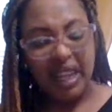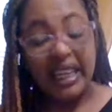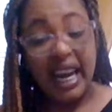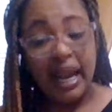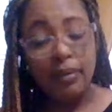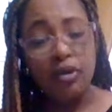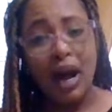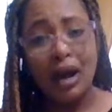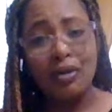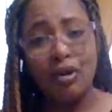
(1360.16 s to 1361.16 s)
Damn, you
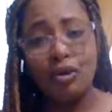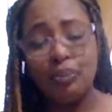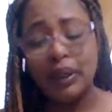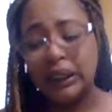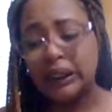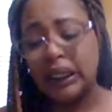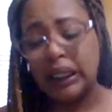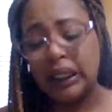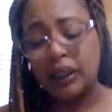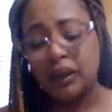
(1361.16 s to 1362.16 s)
got groupies,
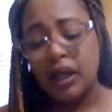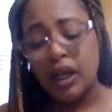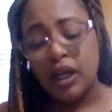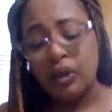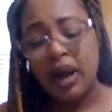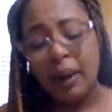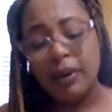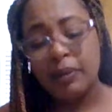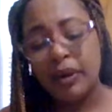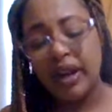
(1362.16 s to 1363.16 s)
honey. You got
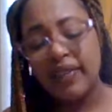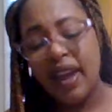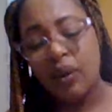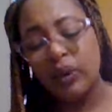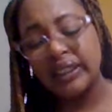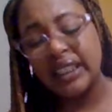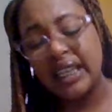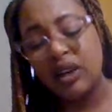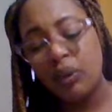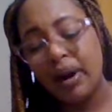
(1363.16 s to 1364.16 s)
people here that once they
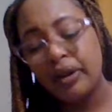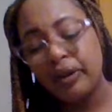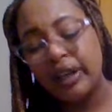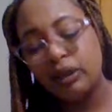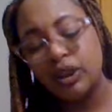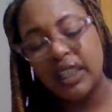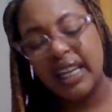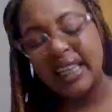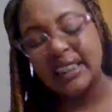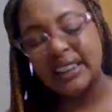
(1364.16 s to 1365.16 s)
get around your energy, they
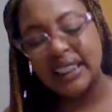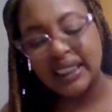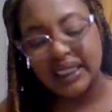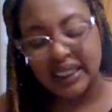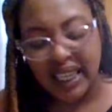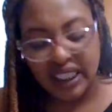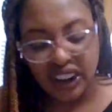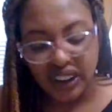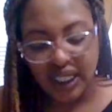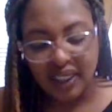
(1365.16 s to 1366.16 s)
get addicted to that
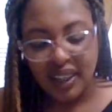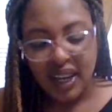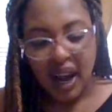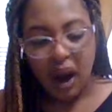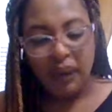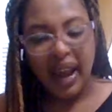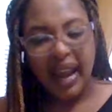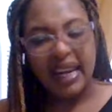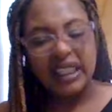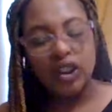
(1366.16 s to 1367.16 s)
shit.
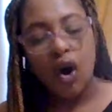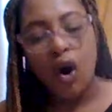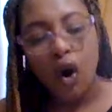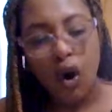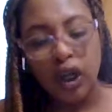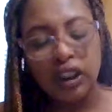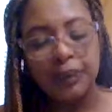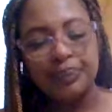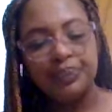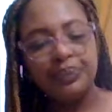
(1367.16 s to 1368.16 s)
Okay? And it's hard
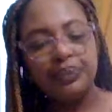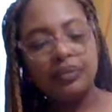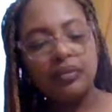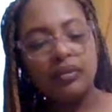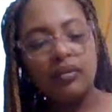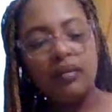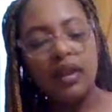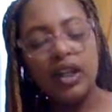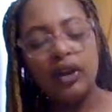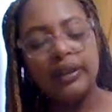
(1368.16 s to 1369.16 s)

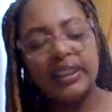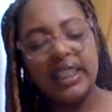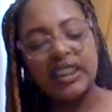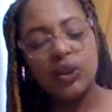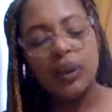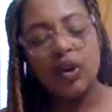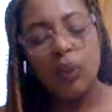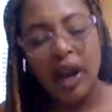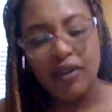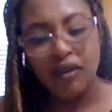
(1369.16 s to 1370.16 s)
you know what I'm saying, to get
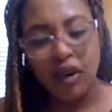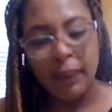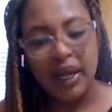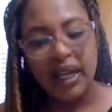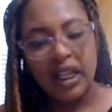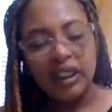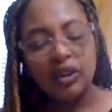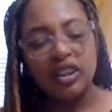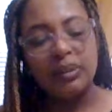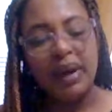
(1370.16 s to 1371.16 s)
away from it. So
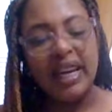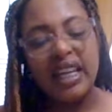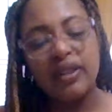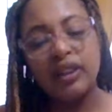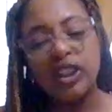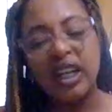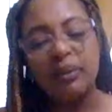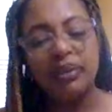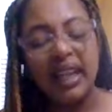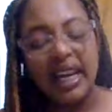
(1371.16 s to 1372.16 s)
somebody either try to
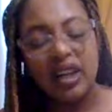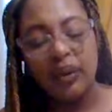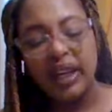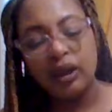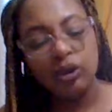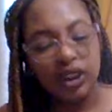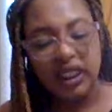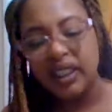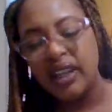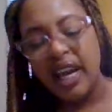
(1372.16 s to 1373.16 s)
play in your
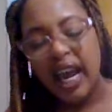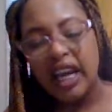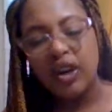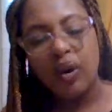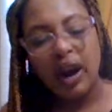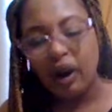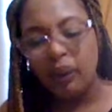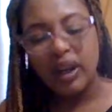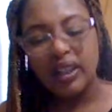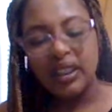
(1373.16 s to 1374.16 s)
energy, in your
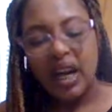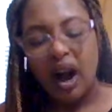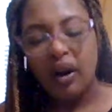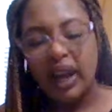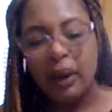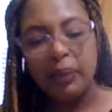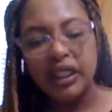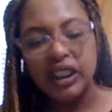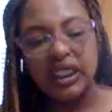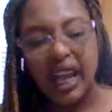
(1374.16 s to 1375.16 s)
era, okay, be
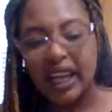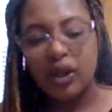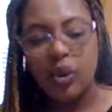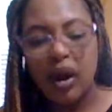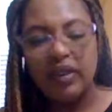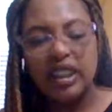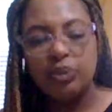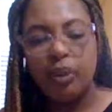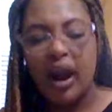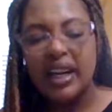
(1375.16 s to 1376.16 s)
just like you, whoever this
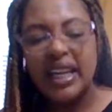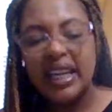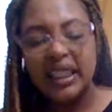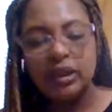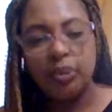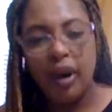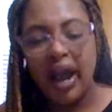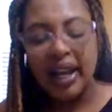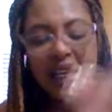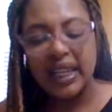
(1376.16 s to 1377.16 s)
brat is,
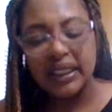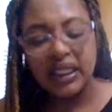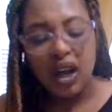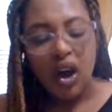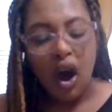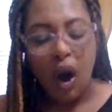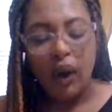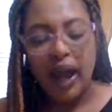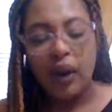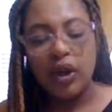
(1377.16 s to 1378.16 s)
brat is,
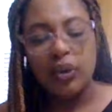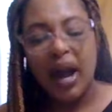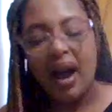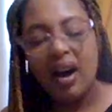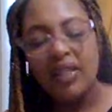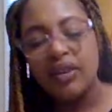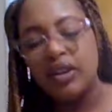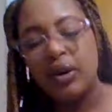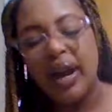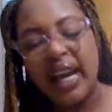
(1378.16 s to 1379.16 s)
okay, or you got other, you
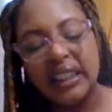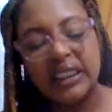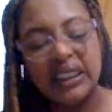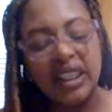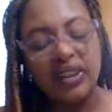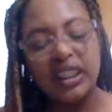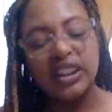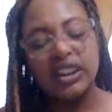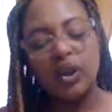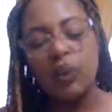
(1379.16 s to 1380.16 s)
know, exes here that
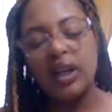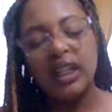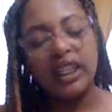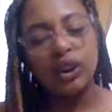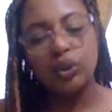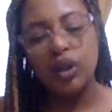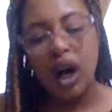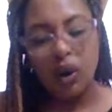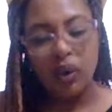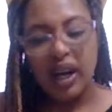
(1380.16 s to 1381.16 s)
just don't want to let you
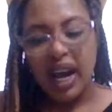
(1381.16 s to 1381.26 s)
go.